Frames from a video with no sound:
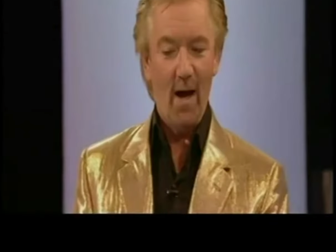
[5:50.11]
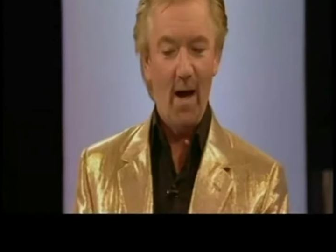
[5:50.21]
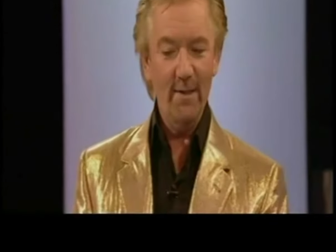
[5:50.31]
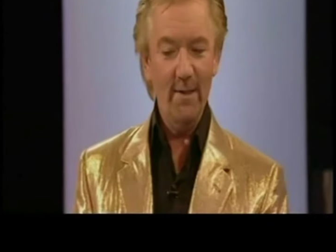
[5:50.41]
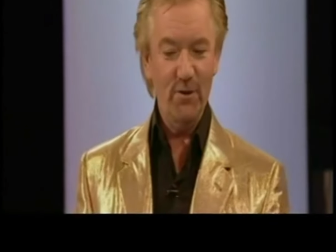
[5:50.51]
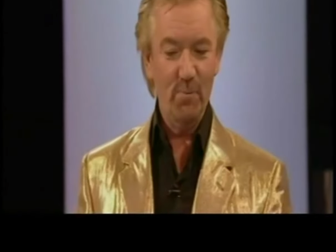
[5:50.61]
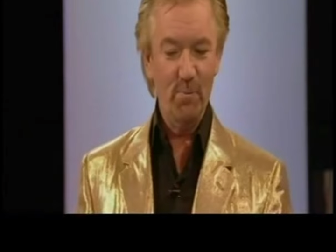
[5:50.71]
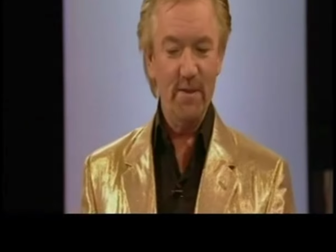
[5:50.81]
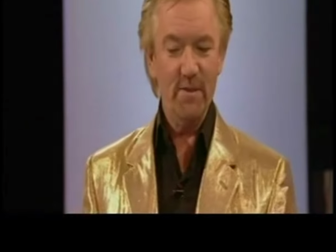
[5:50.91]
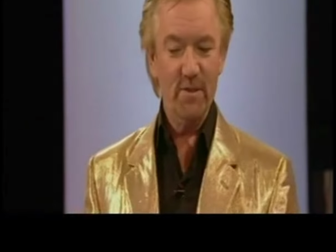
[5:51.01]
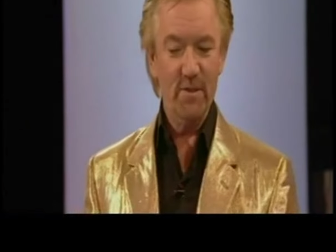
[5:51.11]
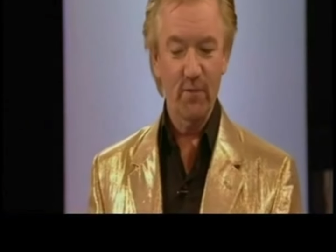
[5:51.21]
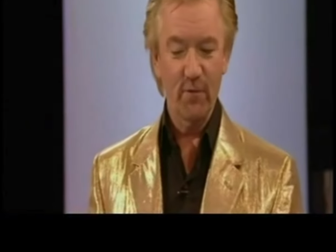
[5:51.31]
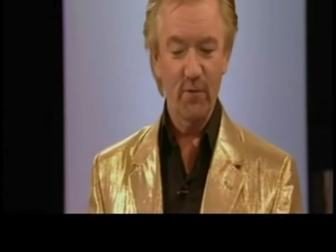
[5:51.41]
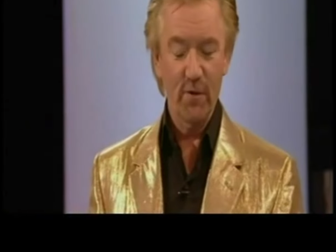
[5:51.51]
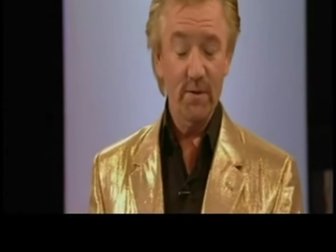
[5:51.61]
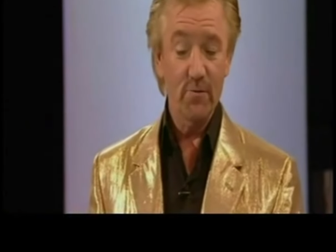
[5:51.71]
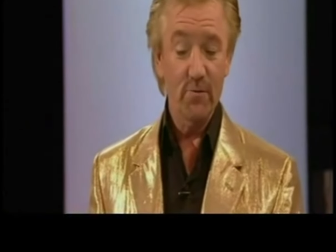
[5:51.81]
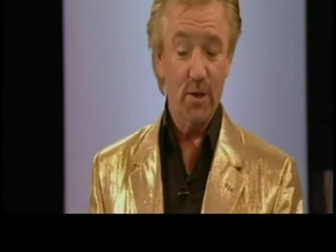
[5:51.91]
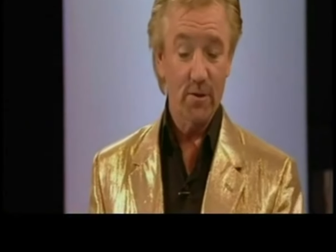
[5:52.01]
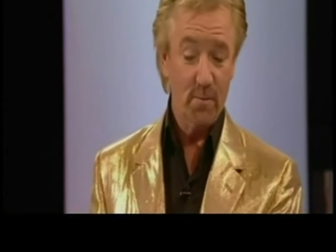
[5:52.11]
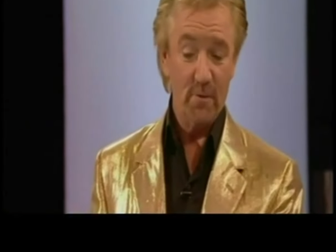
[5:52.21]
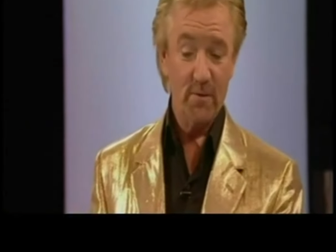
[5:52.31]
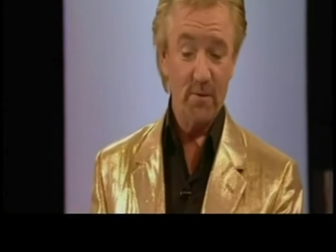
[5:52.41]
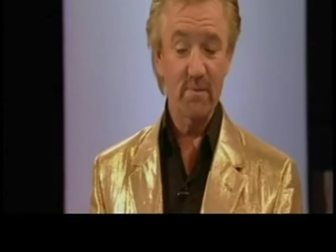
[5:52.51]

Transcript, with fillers: I need you, please, to confirm that you chose box